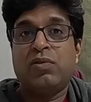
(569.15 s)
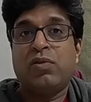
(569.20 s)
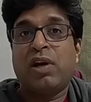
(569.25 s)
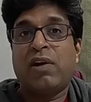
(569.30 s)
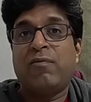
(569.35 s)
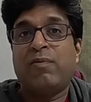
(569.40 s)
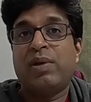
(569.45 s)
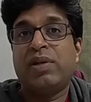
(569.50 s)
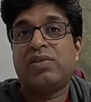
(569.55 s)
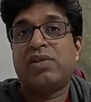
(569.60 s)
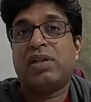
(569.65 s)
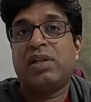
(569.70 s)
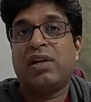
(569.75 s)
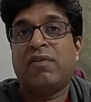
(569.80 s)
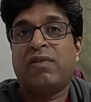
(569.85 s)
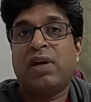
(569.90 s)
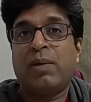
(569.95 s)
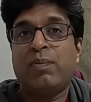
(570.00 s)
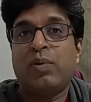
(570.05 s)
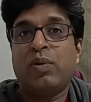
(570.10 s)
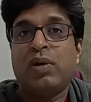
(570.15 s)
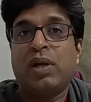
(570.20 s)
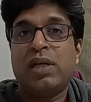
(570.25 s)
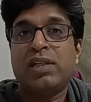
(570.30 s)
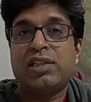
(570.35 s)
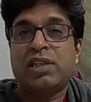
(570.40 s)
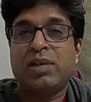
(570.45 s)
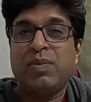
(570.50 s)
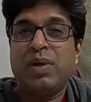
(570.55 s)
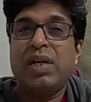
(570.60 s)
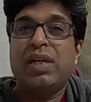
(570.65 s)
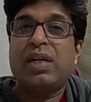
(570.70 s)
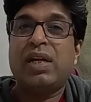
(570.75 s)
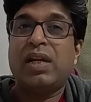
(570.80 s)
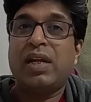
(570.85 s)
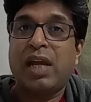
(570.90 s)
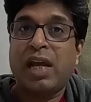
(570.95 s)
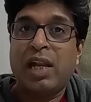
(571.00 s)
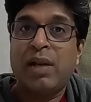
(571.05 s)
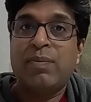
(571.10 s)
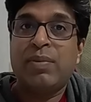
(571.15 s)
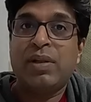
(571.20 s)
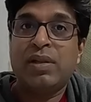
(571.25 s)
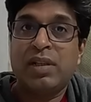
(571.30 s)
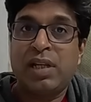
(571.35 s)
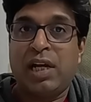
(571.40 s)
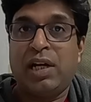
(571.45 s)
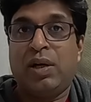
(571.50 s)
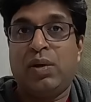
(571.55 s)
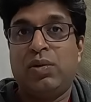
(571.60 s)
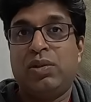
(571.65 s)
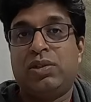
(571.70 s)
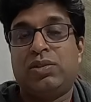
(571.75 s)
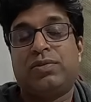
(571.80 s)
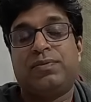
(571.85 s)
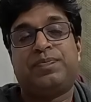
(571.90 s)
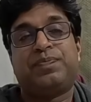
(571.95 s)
You have patient have hypoglycemia, it can help in that also.